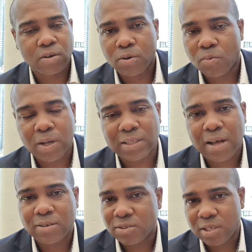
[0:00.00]
or
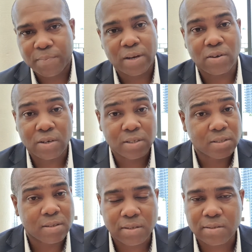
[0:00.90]
1,000 depending on the
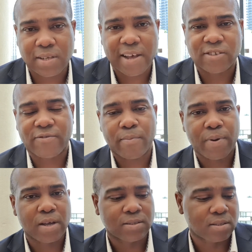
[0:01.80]
size of the
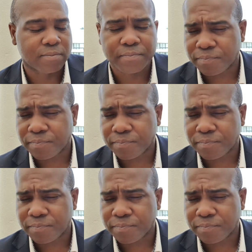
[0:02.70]
person.